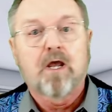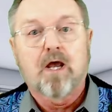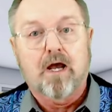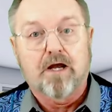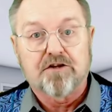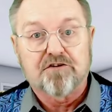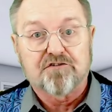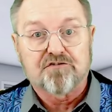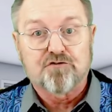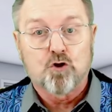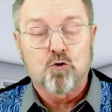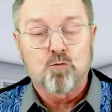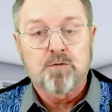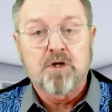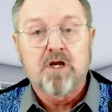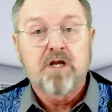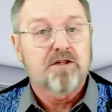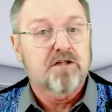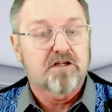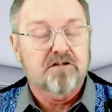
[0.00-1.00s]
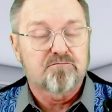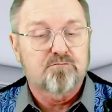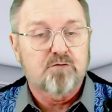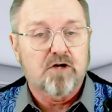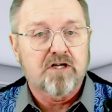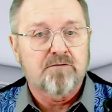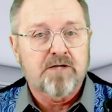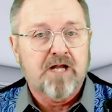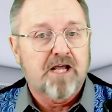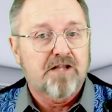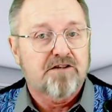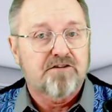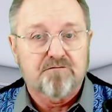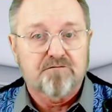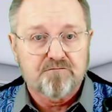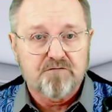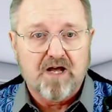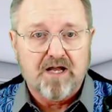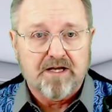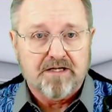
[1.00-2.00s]
I'd assume that if Brendan had the
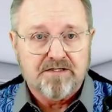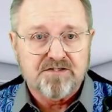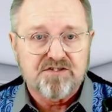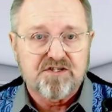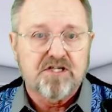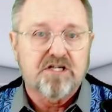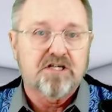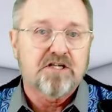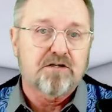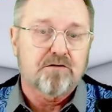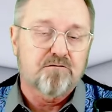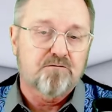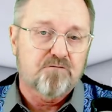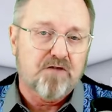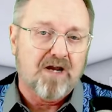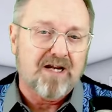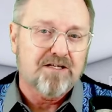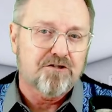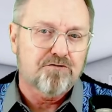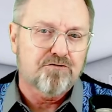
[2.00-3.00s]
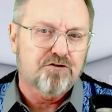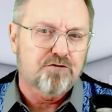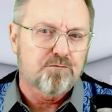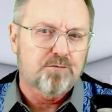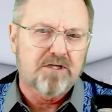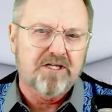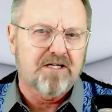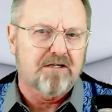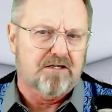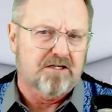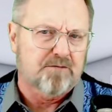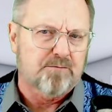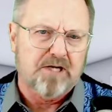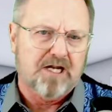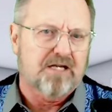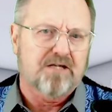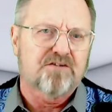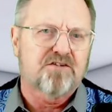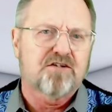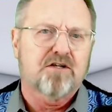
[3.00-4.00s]
funds, he could fight YouTube legally, but I
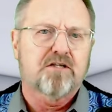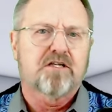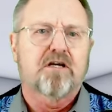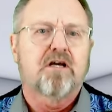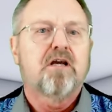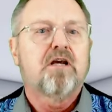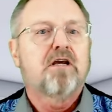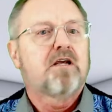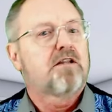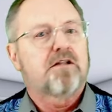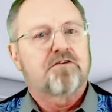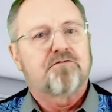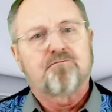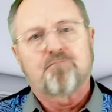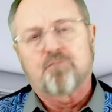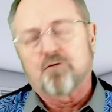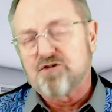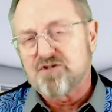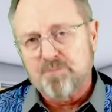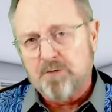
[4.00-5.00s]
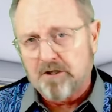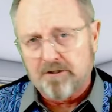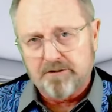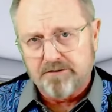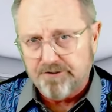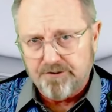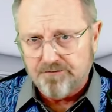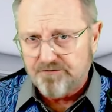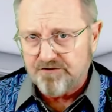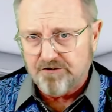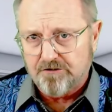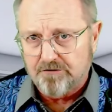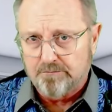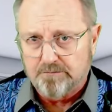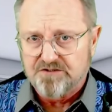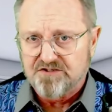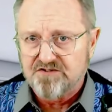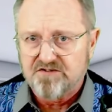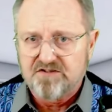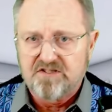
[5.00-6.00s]
can tell you that for smaller
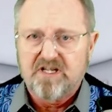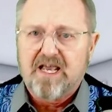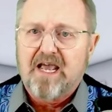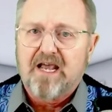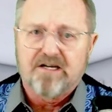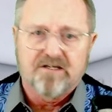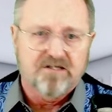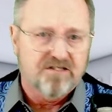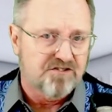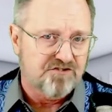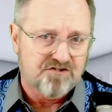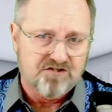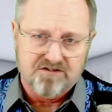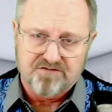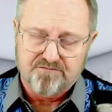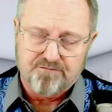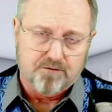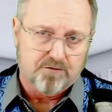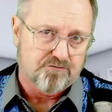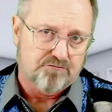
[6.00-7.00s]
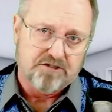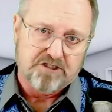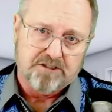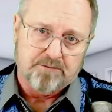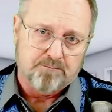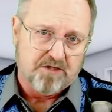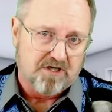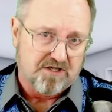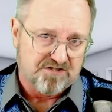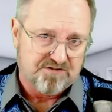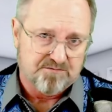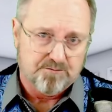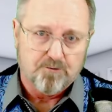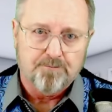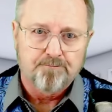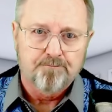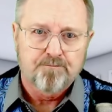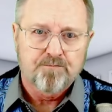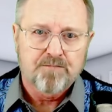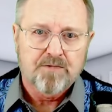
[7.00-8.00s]
YouTubers, that is just virtually impossible.
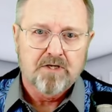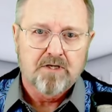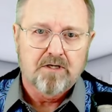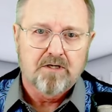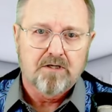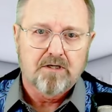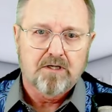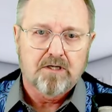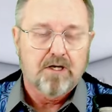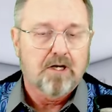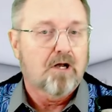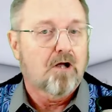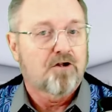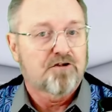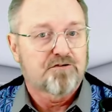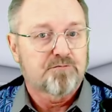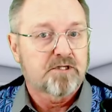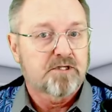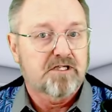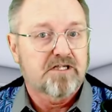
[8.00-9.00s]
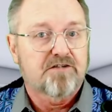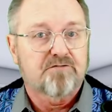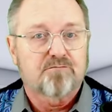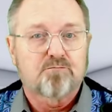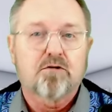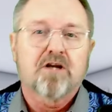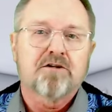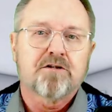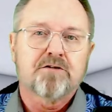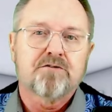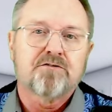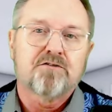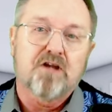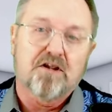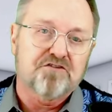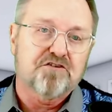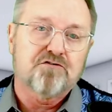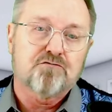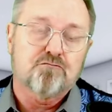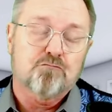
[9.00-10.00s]
Ultimately, if Brendan
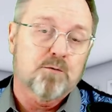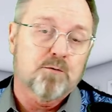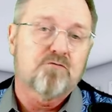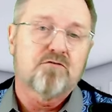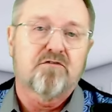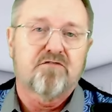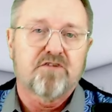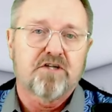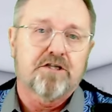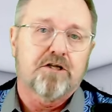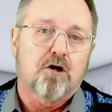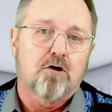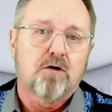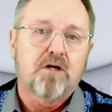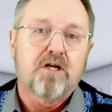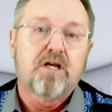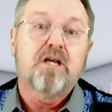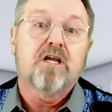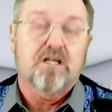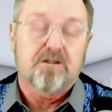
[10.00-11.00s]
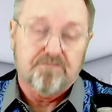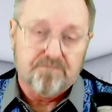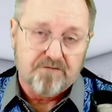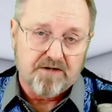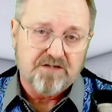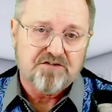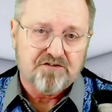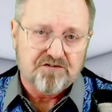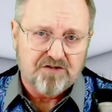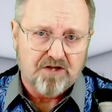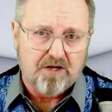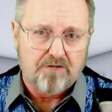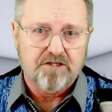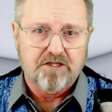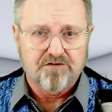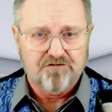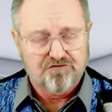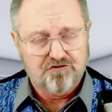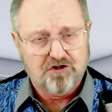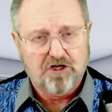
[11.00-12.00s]
doesn't remove the video, he faces having
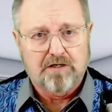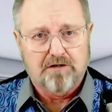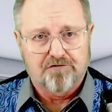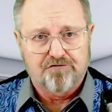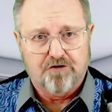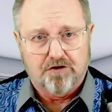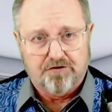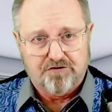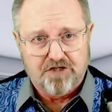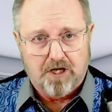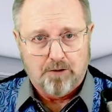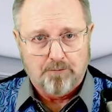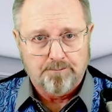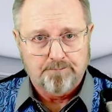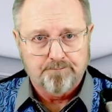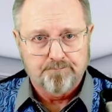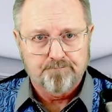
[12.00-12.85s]
his channel shut down.